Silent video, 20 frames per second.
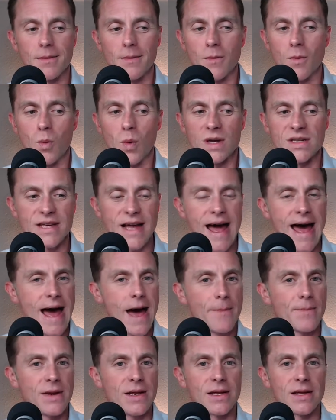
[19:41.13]
what's
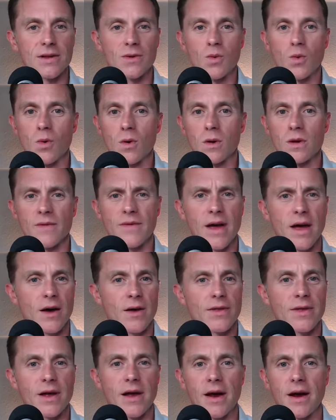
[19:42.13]
happening in the world of
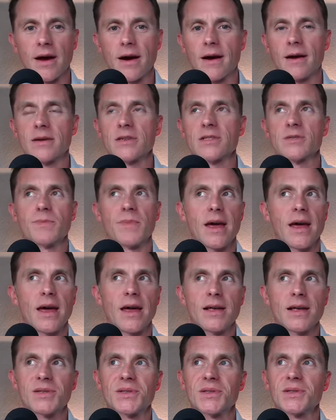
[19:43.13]
healthcare,
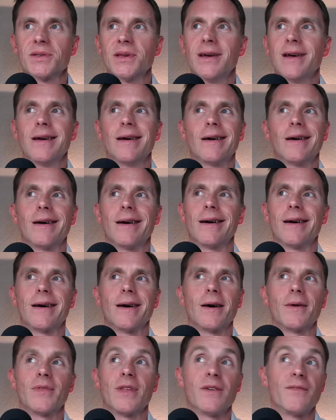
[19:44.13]
space,
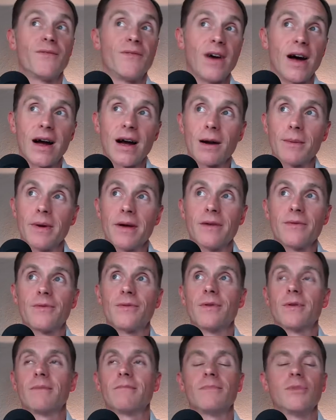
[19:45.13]
the environment,
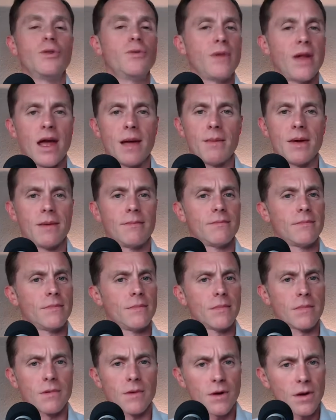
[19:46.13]
you name it.
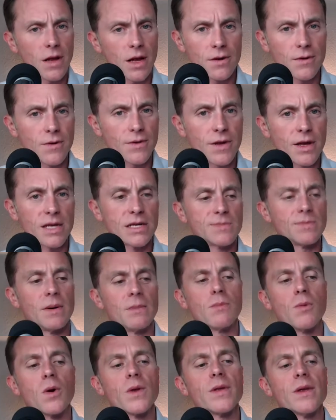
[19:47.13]
Learn a lot of cool things, but
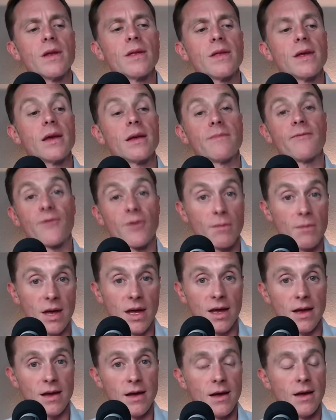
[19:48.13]
more than anything, for
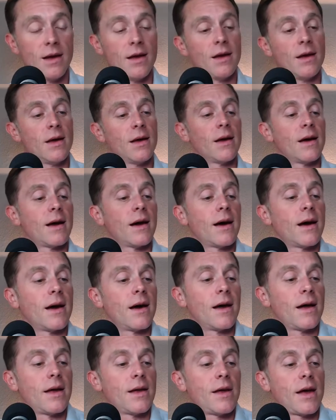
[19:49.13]
me,
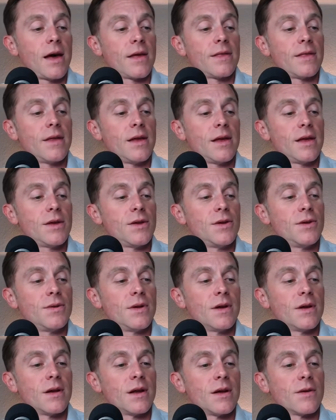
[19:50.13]
I think you
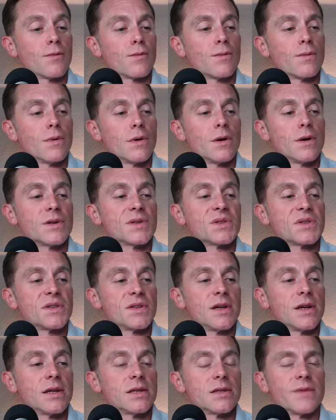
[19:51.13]
get a real
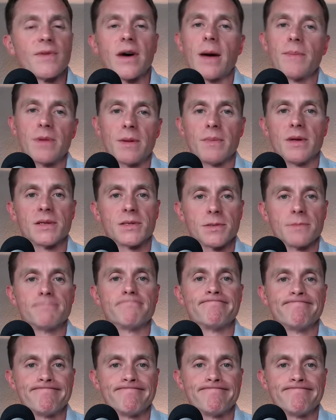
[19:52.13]
sense of optimism.